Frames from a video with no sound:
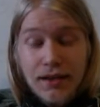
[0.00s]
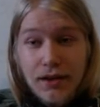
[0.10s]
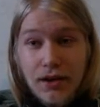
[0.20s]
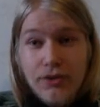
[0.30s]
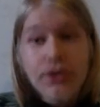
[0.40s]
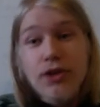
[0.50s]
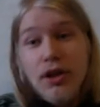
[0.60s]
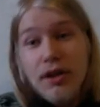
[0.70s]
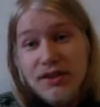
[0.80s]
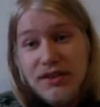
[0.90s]

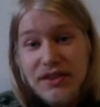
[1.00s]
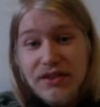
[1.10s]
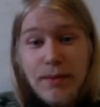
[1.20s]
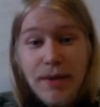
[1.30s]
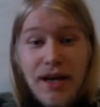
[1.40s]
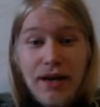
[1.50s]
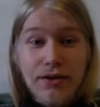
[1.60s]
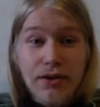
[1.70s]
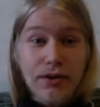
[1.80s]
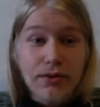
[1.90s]
Underdarks is coming
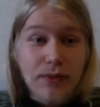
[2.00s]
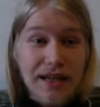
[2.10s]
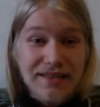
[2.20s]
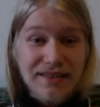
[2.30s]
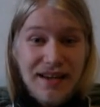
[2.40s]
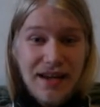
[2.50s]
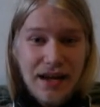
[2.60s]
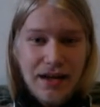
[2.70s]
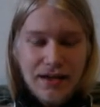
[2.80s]
out on Wednesday.